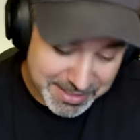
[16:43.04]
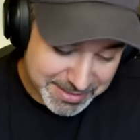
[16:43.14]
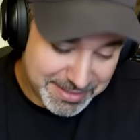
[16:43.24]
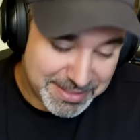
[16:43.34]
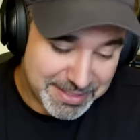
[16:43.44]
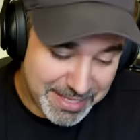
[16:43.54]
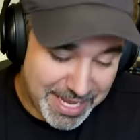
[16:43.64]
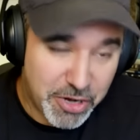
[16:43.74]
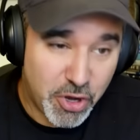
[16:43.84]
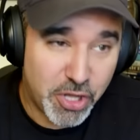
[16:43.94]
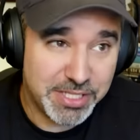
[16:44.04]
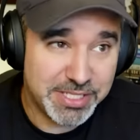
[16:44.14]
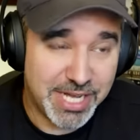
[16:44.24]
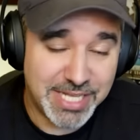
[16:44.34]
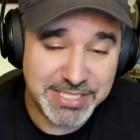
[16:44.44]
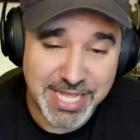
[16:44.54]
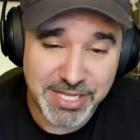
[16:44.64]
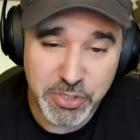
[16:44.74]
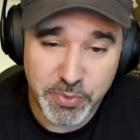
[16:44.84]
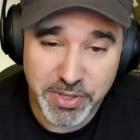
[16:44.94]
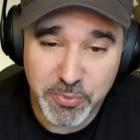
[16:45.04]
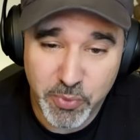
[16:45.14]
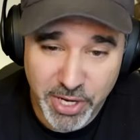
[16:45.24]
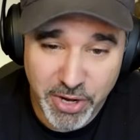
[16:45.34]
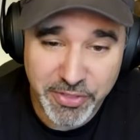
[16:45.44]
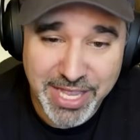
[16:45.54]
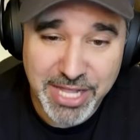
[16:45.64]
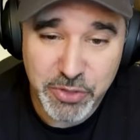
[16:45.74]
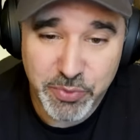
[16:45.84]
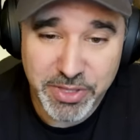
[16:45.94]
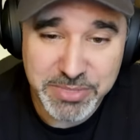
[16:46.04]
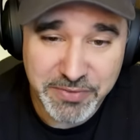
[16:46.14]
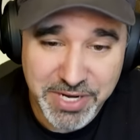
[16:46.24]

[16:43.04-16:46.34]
I, I call it God's algorithm. We are the algorithms of